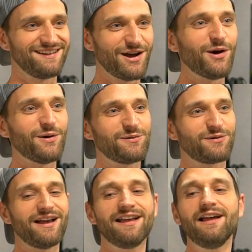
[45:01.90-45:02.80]
to go,
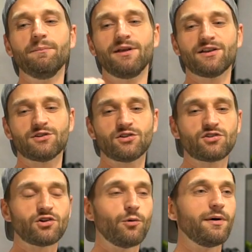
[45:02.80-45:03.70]
right? Because there's
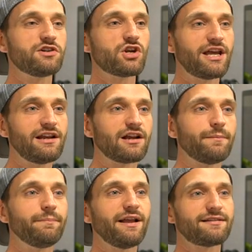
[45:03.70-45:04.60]
so much hidden
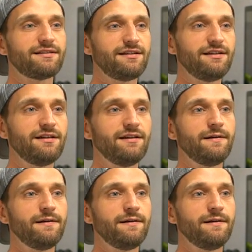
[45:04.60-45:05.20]
complexity